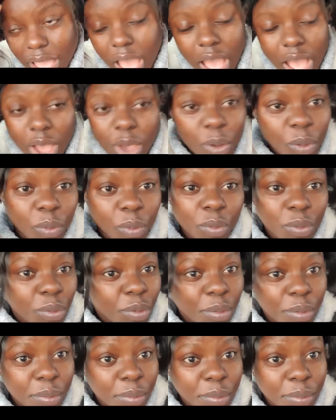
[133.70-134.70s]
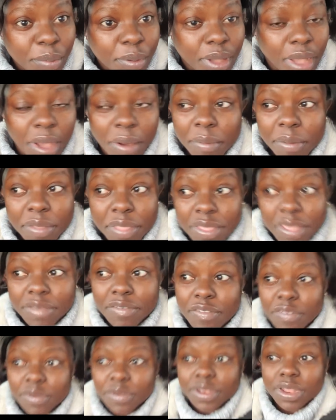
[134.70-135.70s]
how are they
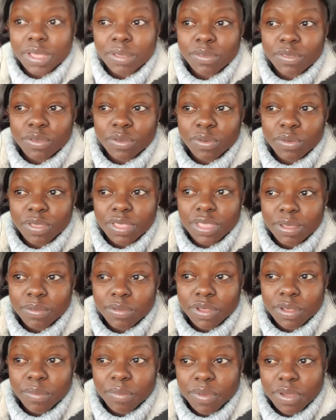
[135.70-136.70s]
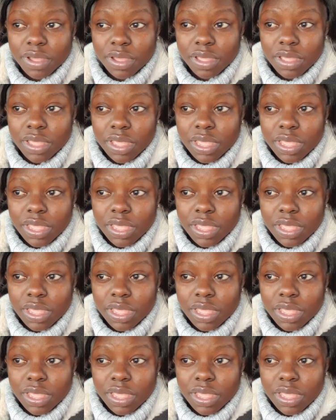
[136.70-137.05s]
full-time school in September?